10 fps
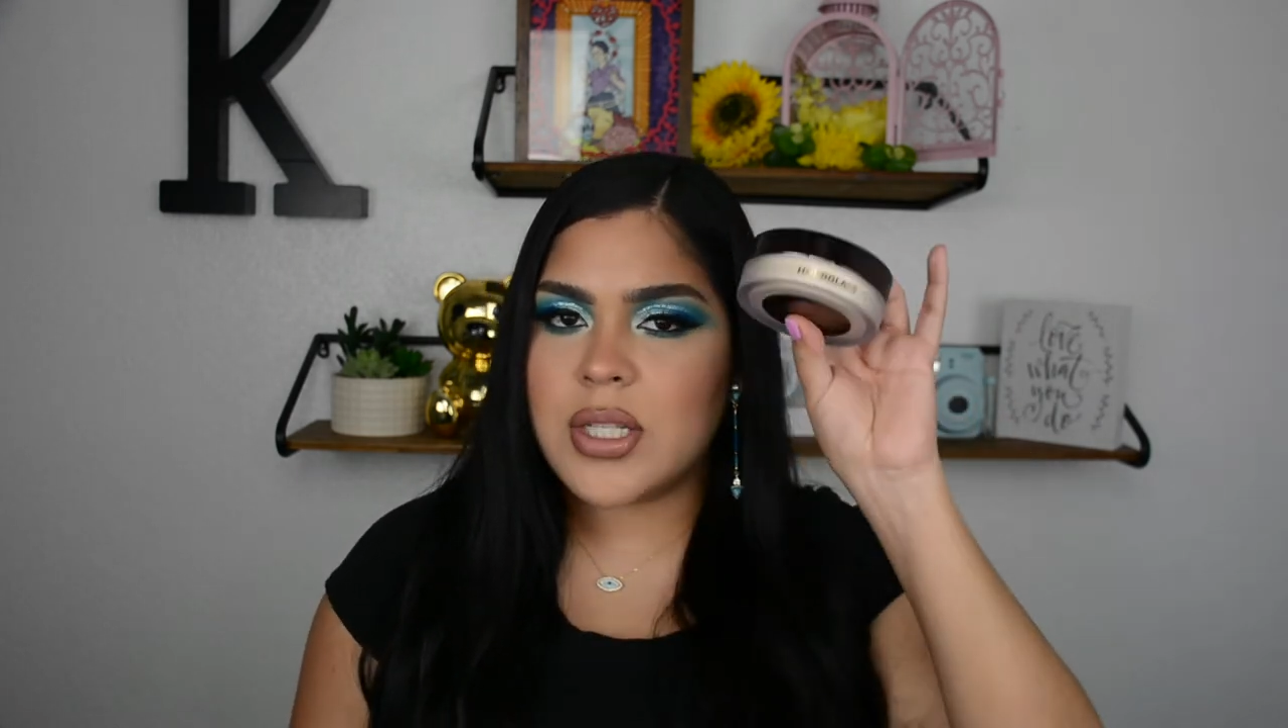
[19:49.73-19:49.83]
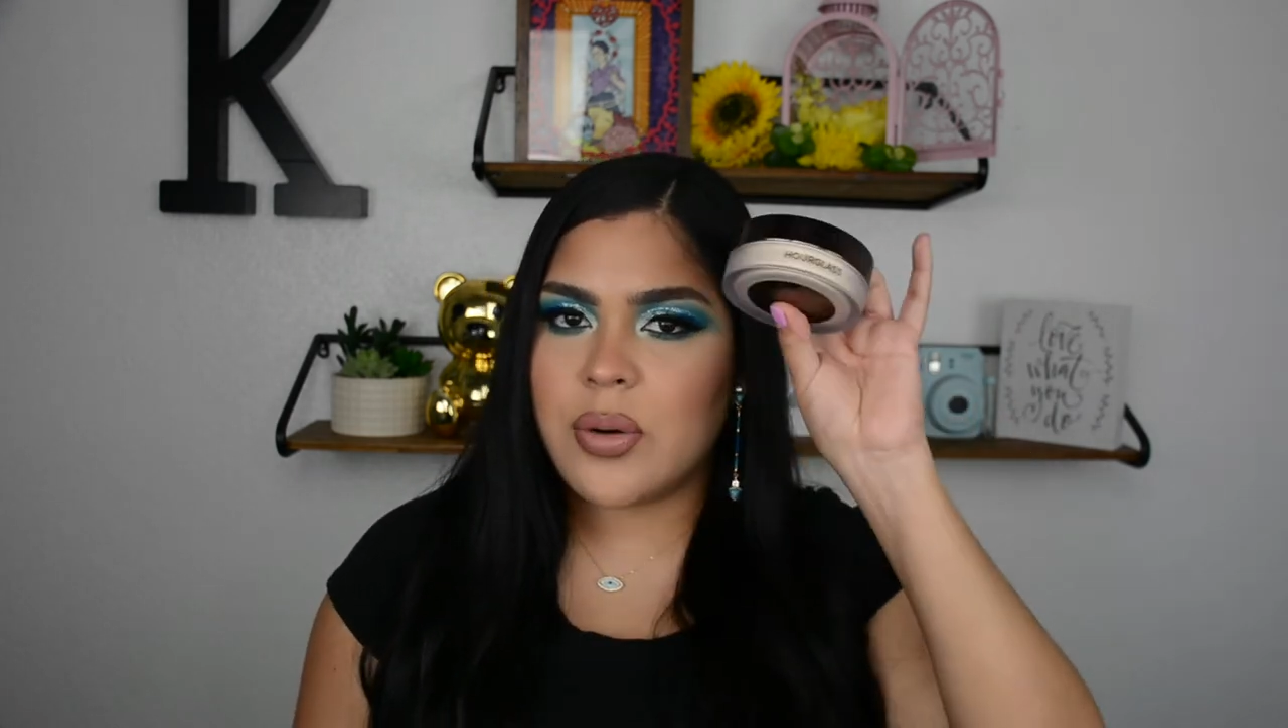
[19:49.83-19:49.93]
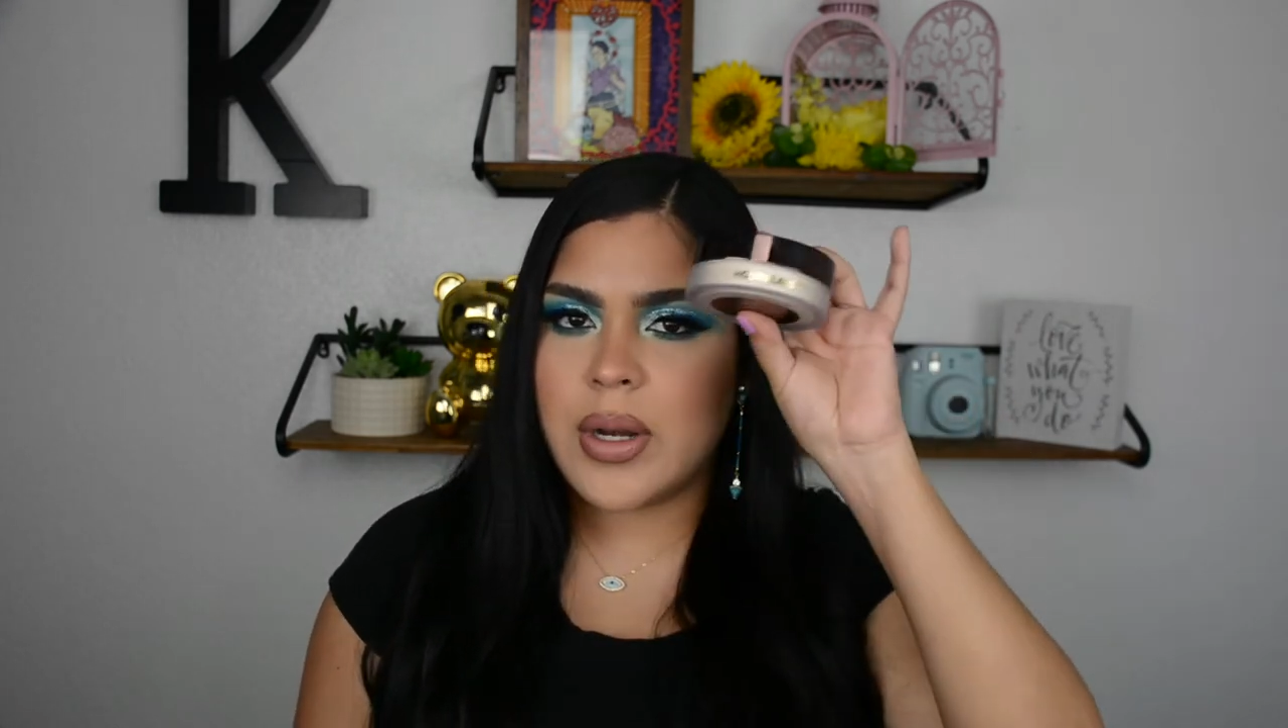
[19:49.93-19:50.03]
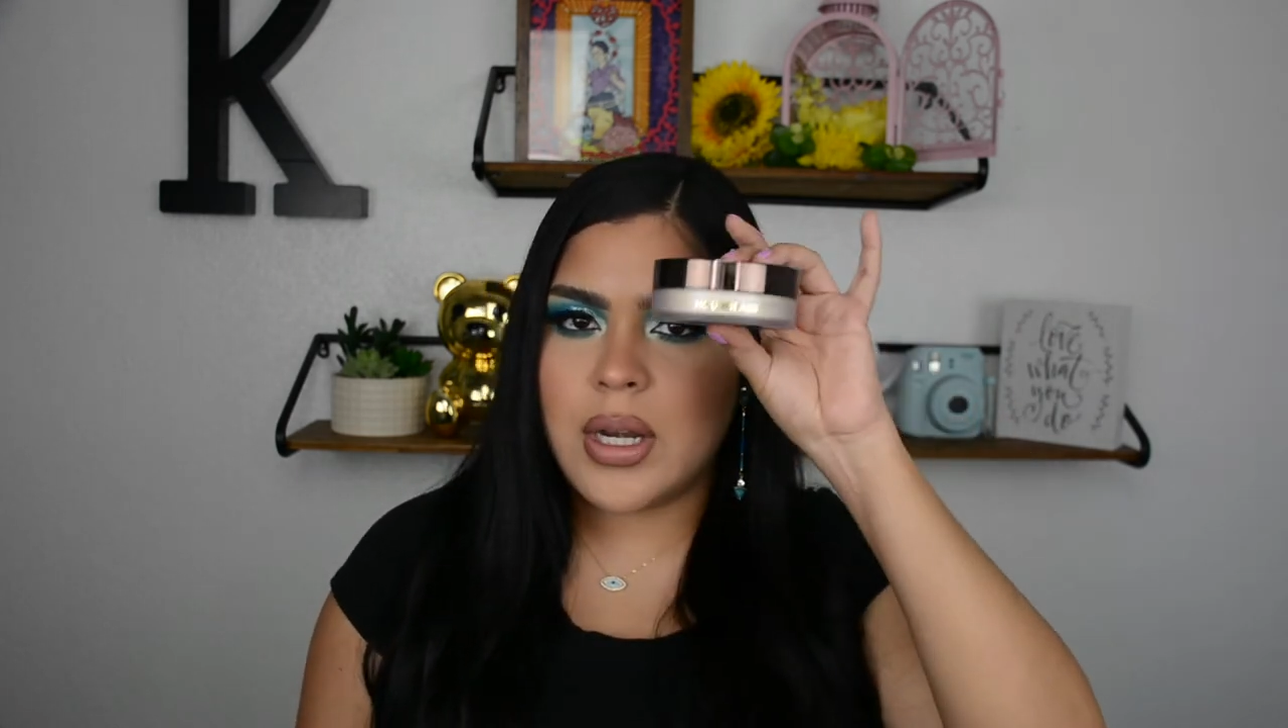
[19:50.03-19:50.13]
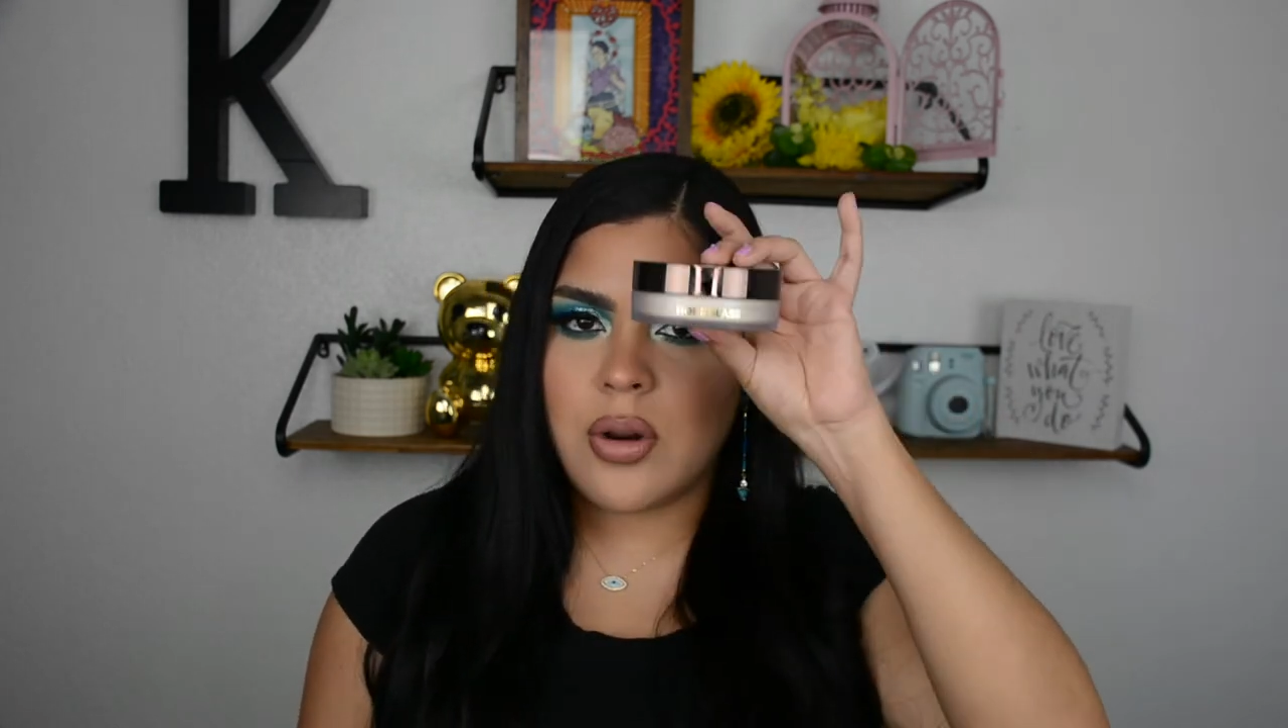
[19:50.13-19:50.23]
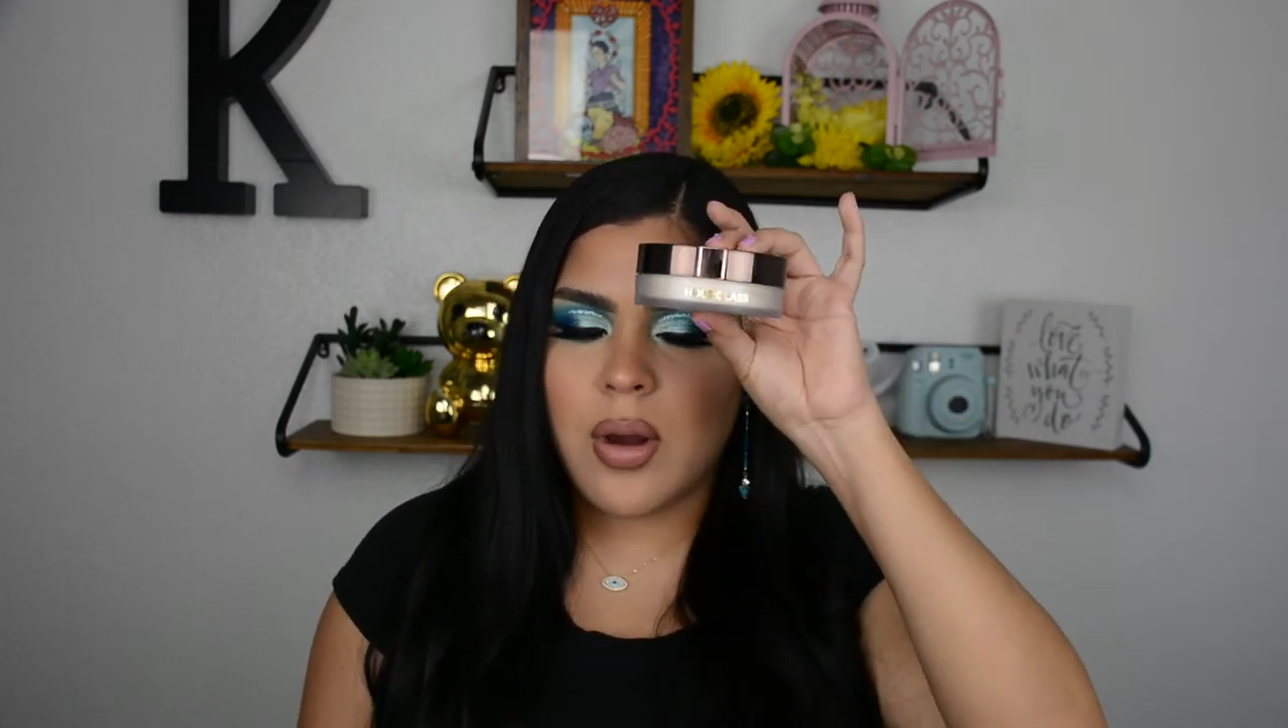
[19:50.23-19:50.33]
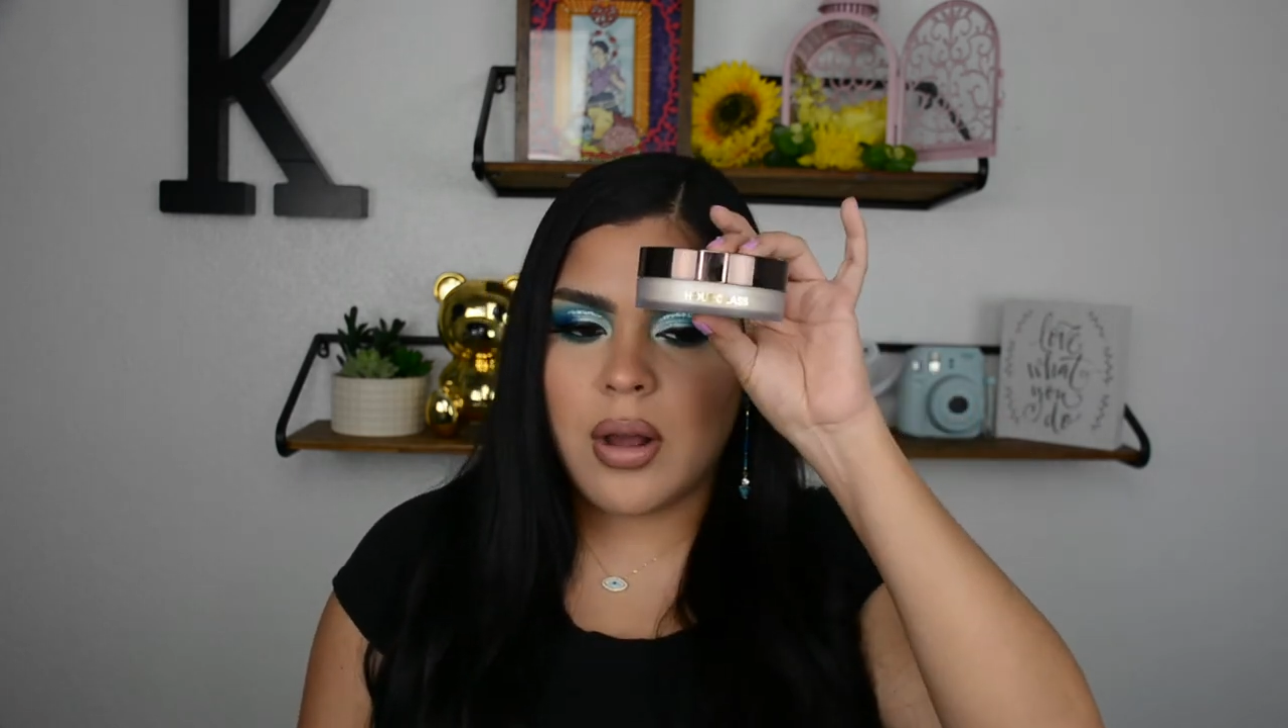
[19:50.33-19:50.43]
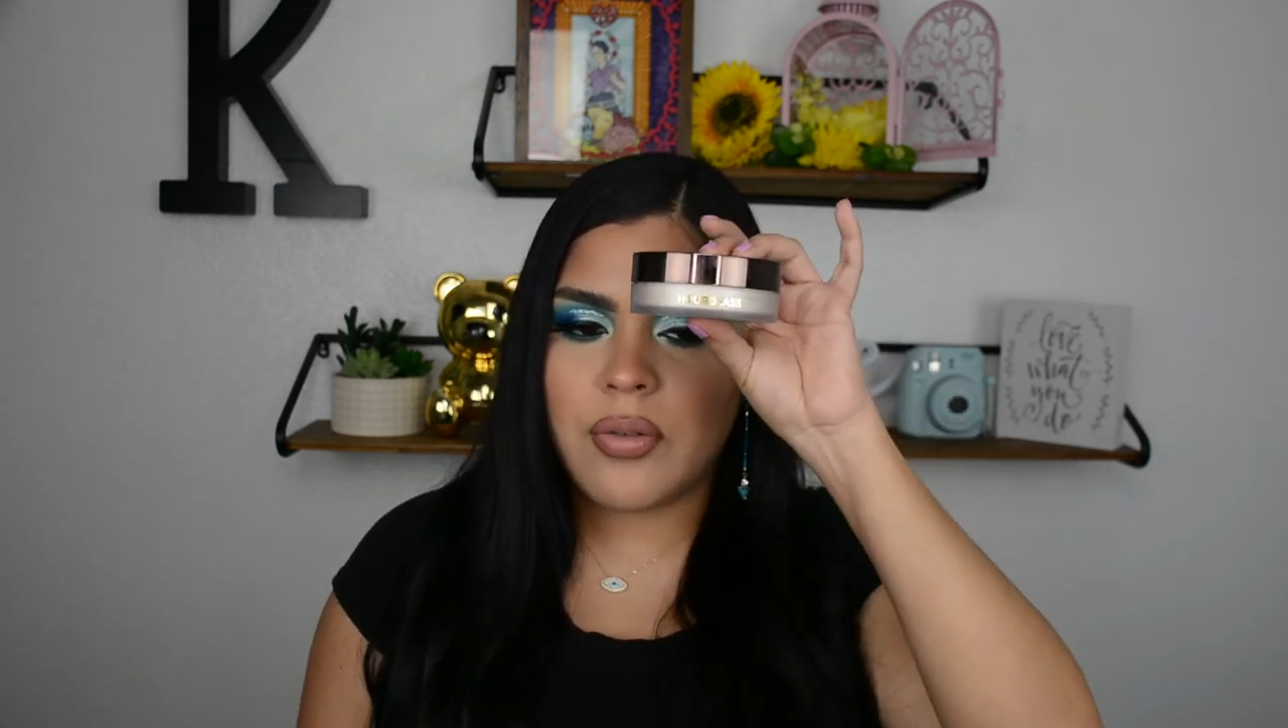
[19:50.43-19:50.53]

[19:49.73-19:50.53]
already know how I